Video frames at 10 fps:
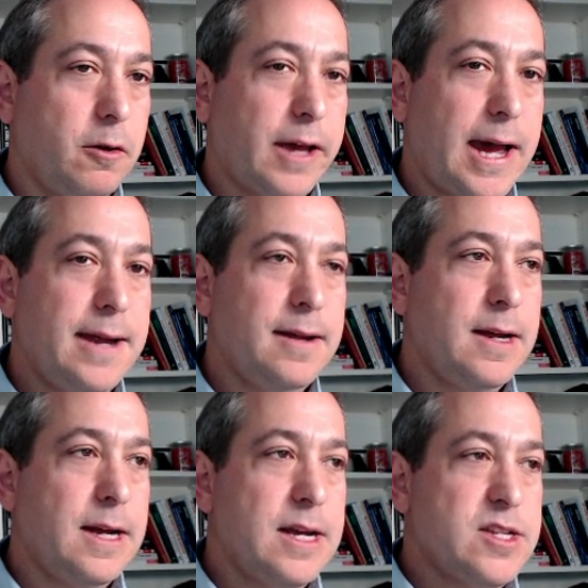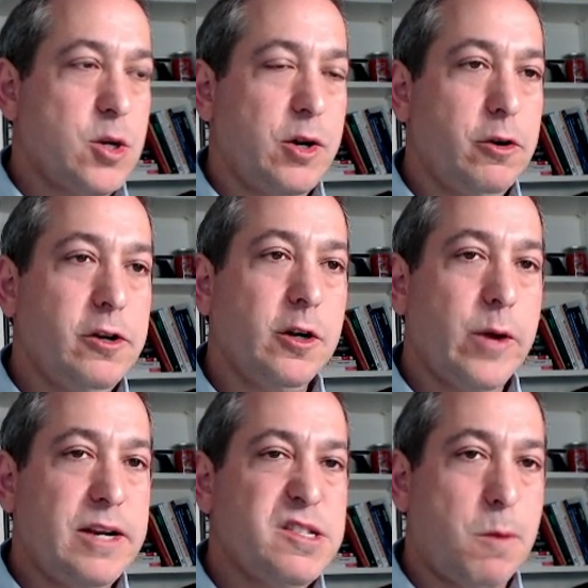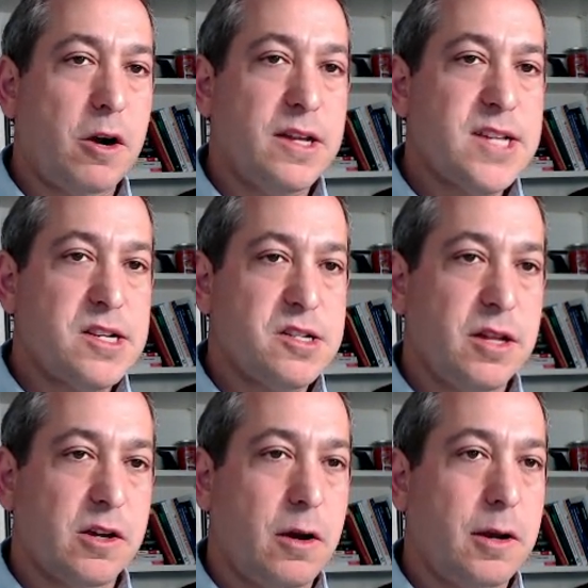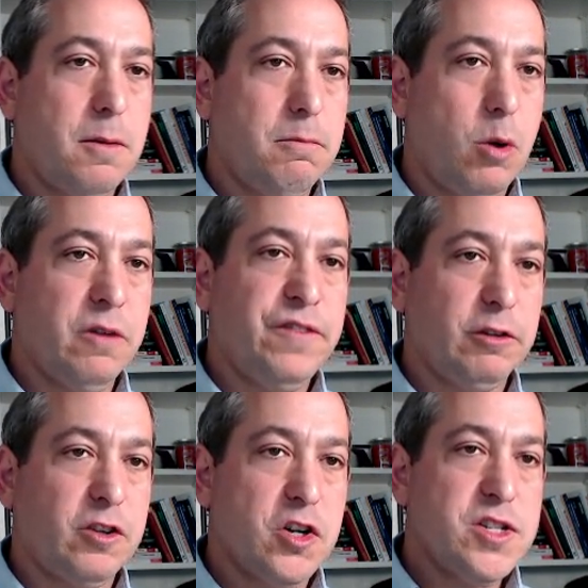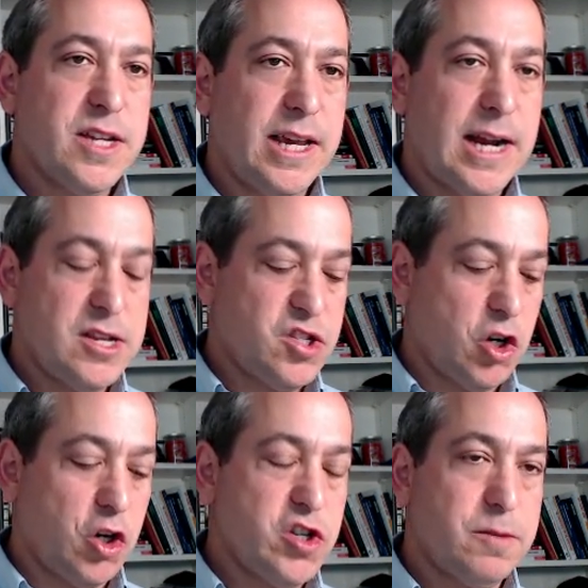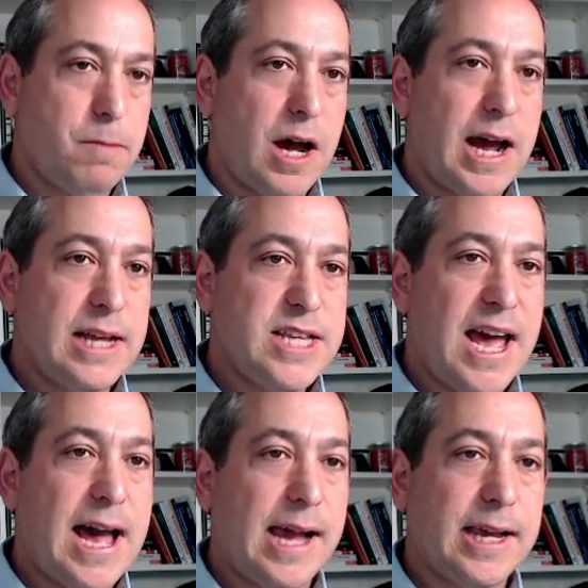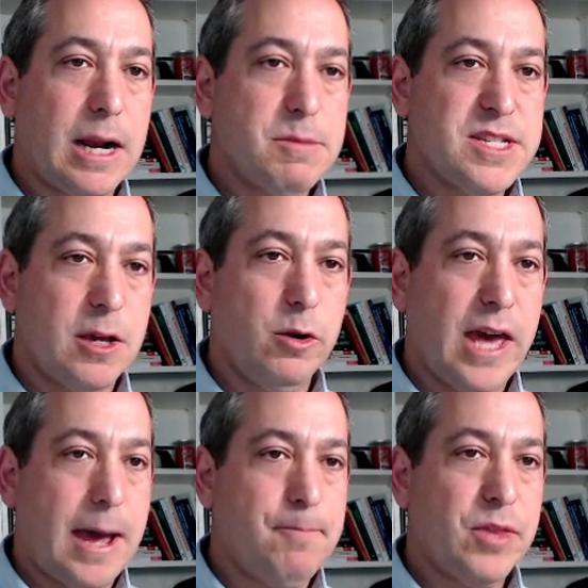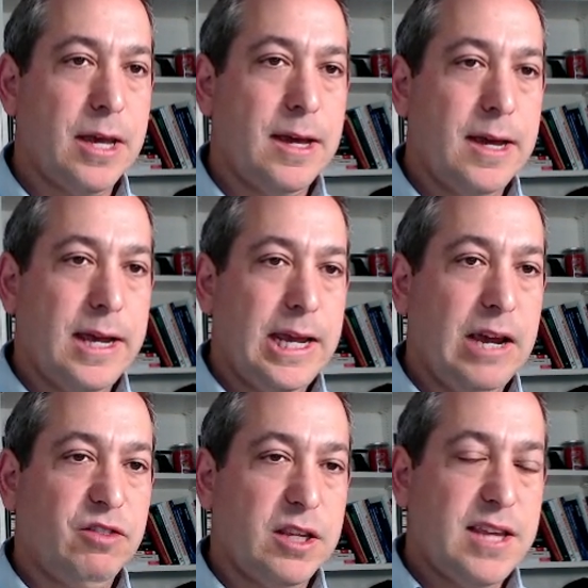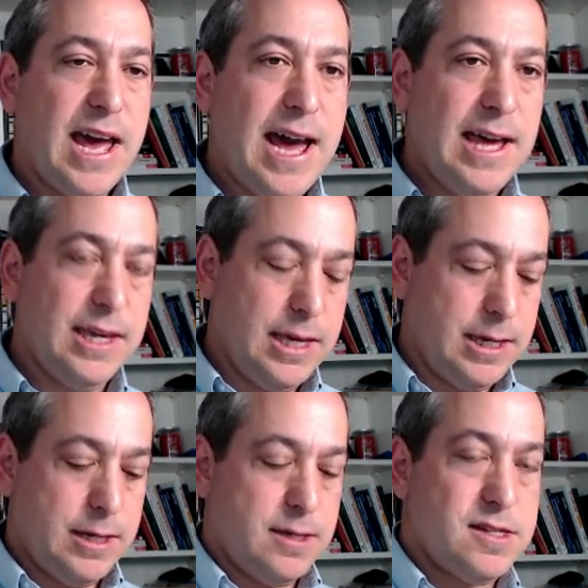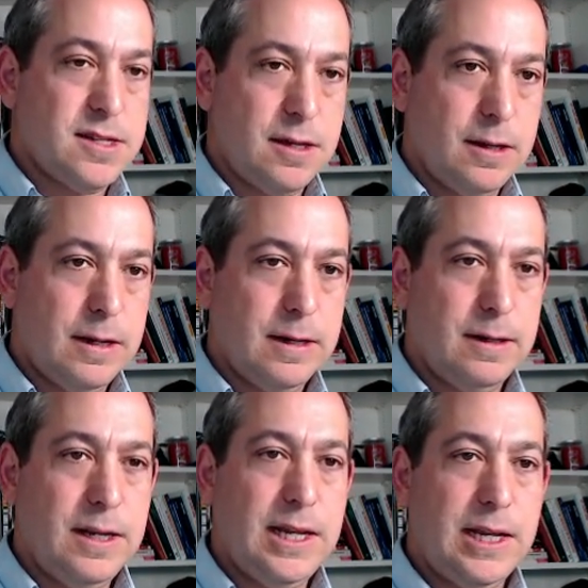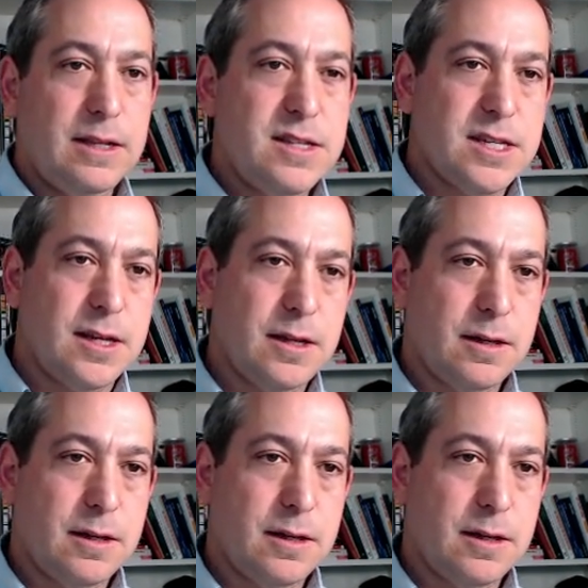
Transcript: Okay. So in order to create a smart list, I just click on more filters and I search by tag. And I'm going to say, okay, if the tag is needs